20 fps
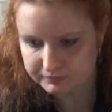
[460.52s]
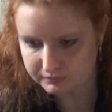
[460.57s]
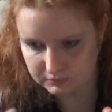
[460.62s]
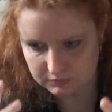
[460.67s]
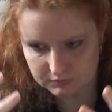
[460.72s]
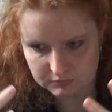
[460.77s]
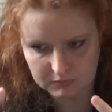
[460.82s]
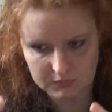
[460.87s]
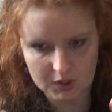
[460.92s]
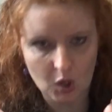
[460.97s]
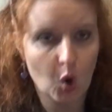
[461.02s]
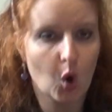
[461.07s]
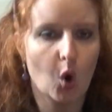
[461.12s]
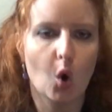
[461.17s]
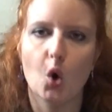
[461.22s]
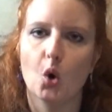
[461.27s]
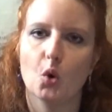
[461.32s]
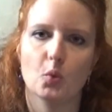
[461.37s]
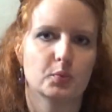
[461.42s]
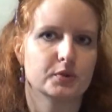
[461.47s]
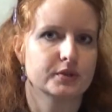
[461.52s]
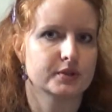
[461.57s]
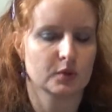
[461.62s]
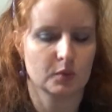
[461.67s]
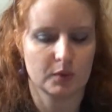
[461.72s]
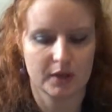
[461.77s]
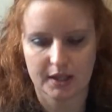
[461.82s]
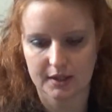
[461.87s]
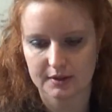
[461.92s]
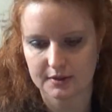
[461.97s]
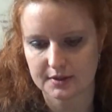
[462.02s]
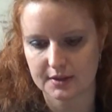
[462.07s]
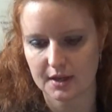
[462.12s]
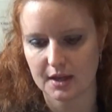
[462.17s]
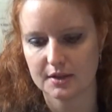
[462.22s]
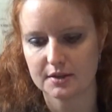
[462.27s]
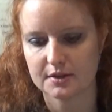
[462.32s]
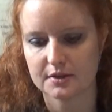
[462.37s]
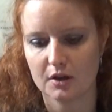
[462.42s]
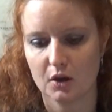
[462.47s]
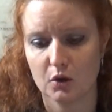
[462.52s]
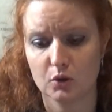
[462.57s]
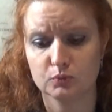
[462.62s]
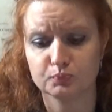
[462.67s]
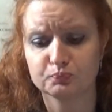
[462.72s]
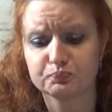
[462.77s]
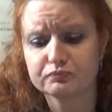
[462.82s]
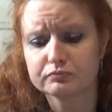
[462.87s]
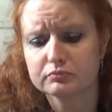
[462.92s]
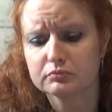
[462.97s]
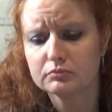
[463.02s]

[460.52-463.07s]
hopes, so we can say so,